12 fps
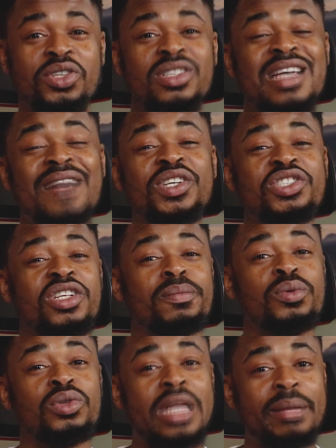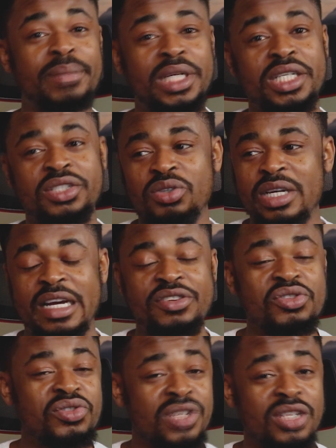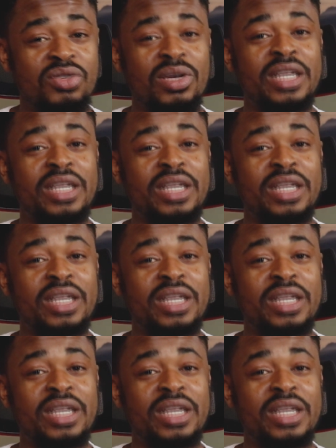if you just have a simple template, you can use it